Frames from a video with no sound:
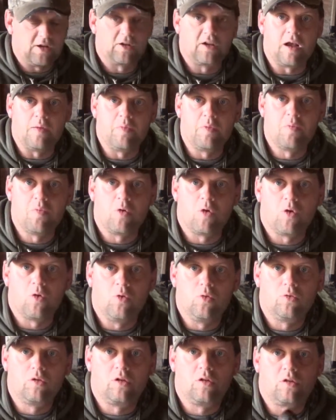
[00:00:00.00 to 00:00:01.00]
a couple more
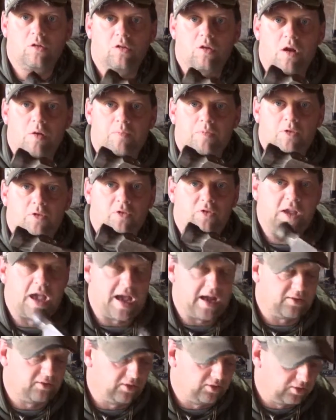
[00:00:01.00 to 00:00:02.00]
old carpenter's
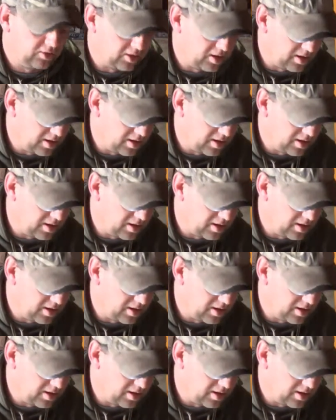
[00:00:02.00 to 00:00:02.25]
axes.